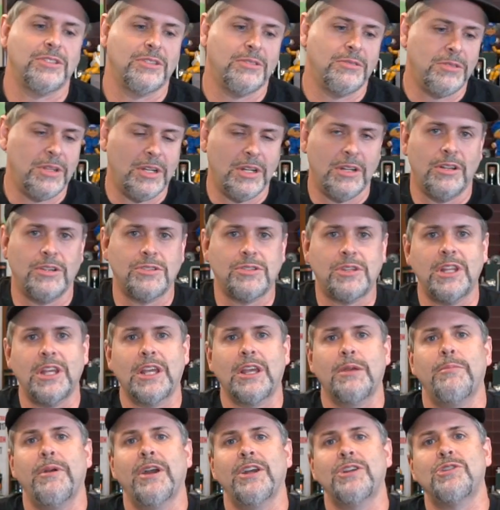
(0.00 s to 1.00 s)
And, you know, there's a thing
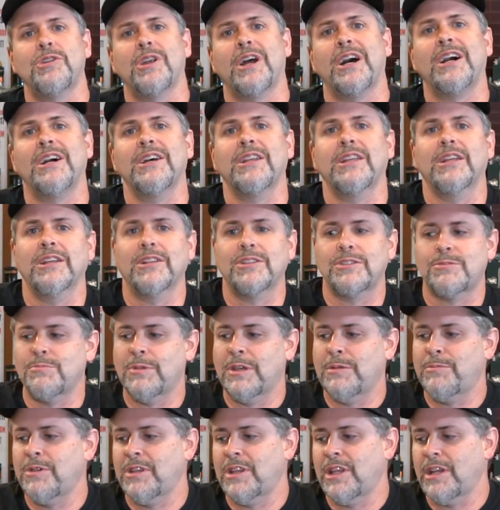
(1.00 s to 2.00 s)
about your audience.
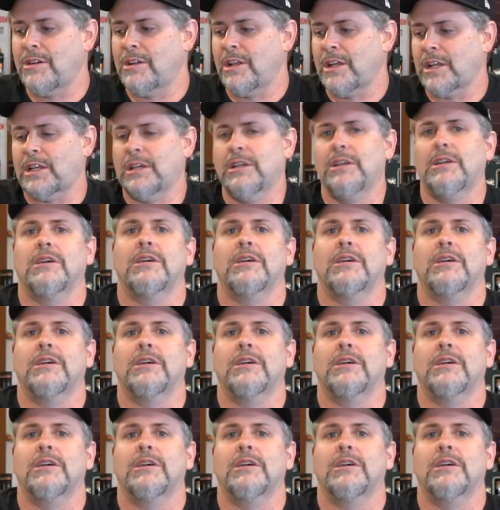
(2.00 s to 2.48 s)
Maybe they're like,